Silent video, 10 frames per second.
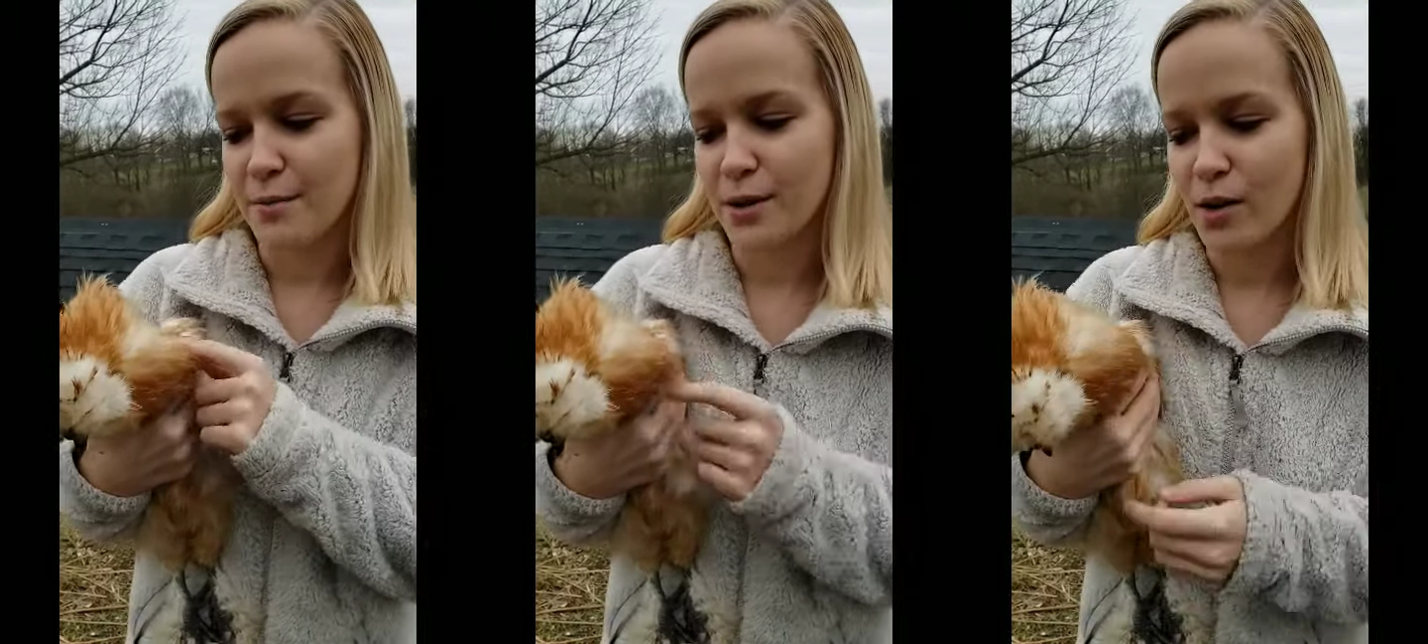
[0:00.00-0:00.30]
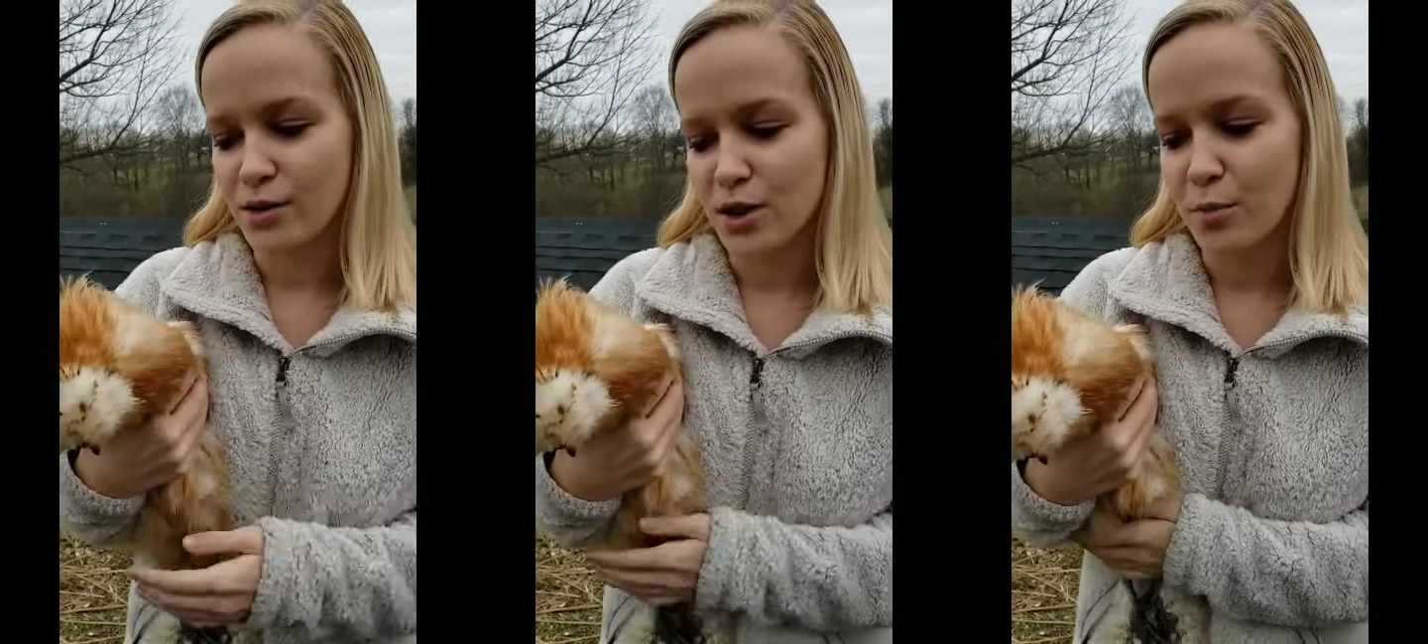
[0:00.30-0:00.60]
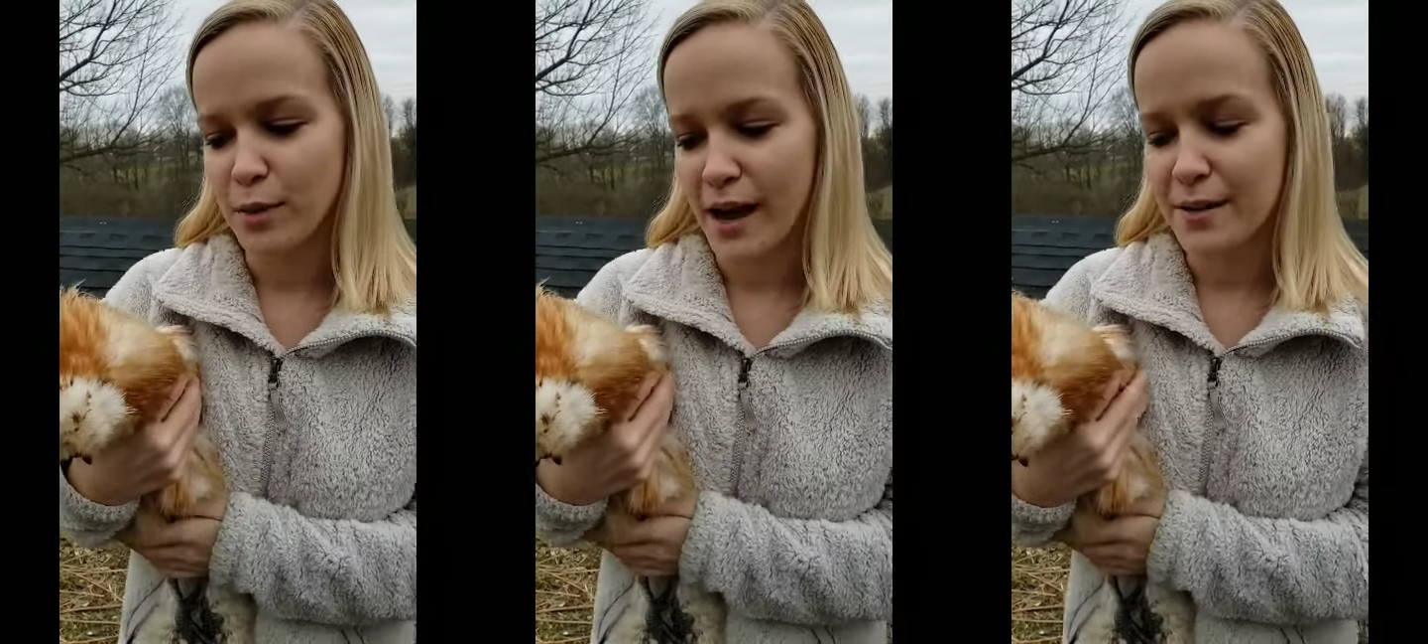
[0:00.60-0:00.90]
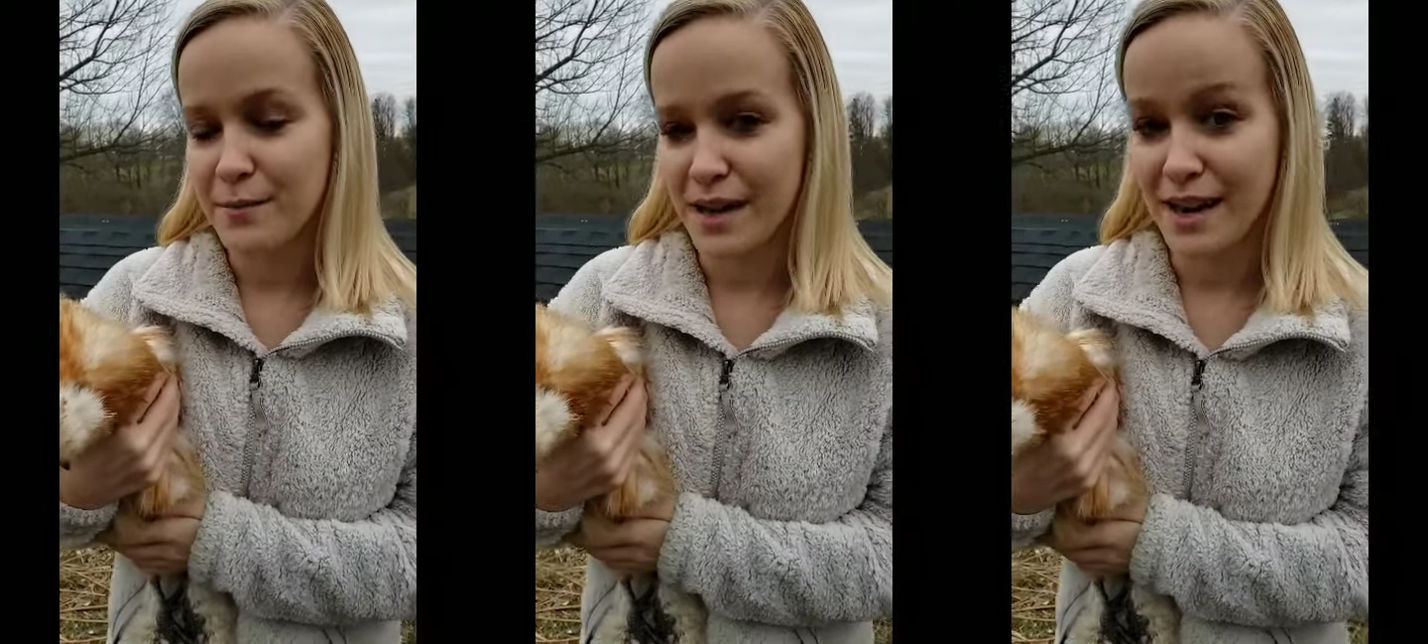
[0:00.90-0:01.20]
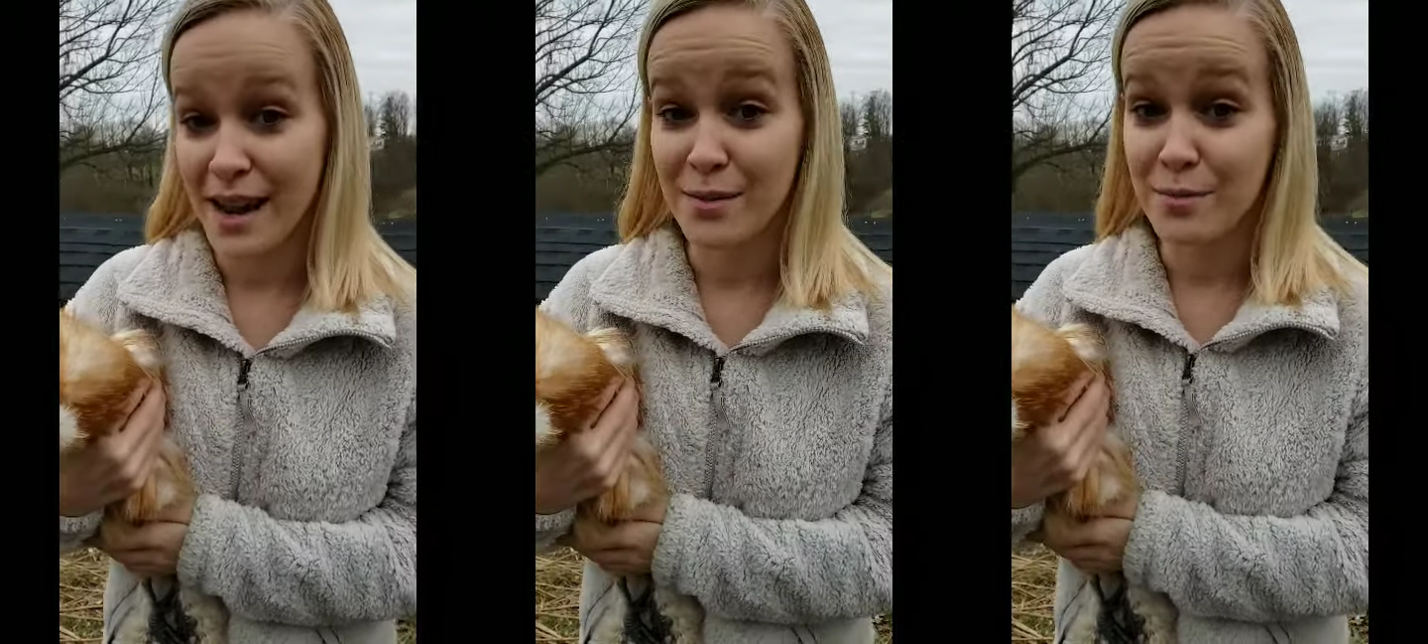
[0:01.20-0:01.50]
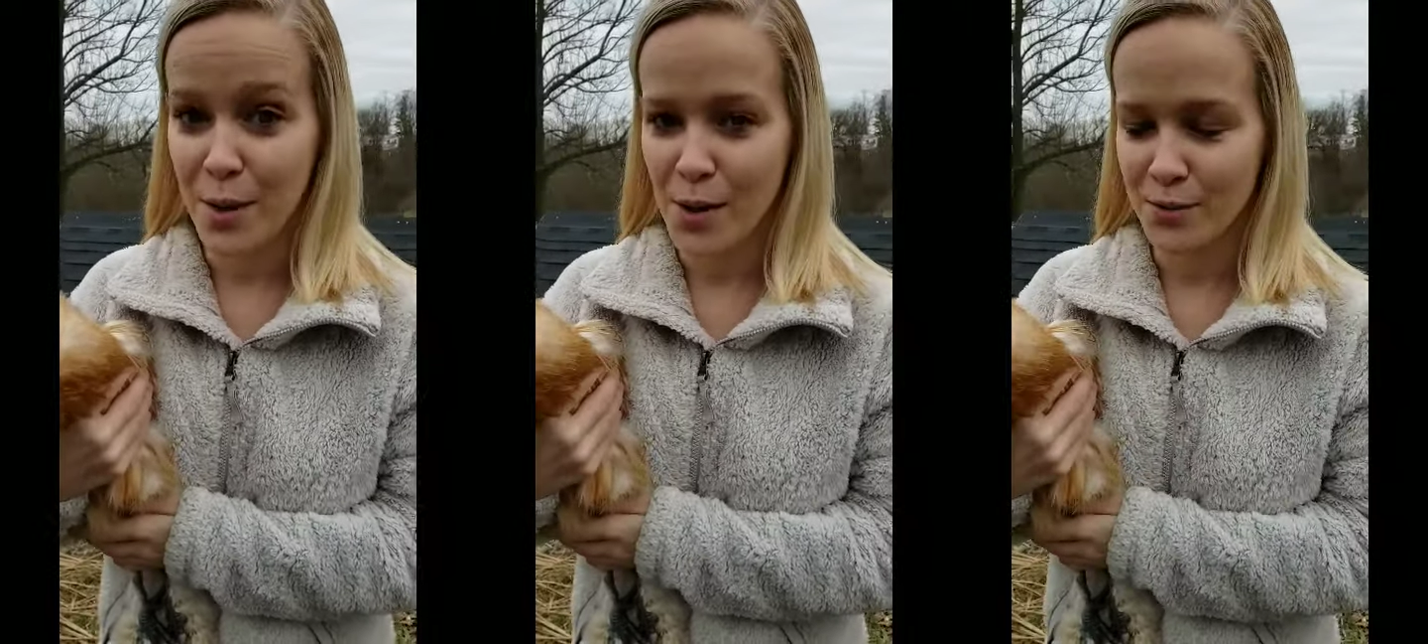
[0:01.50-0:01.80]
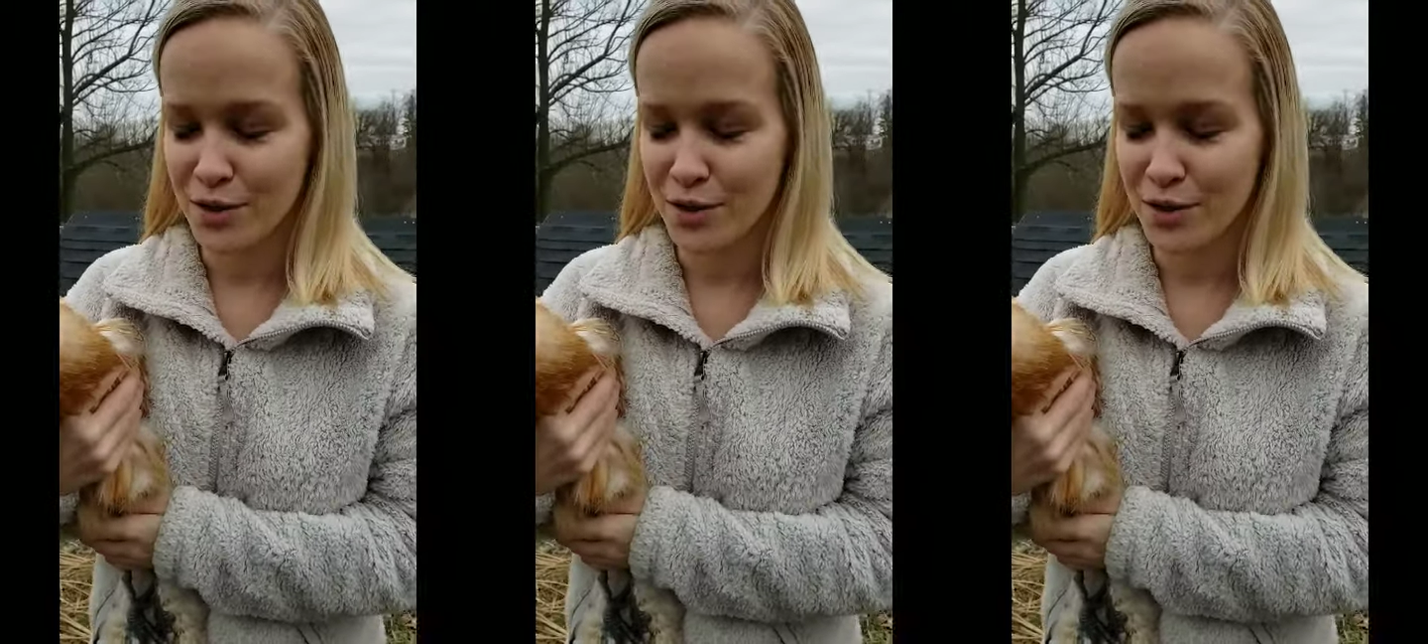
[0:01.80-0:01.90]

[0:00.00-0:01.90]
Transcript: but also black meat and bone,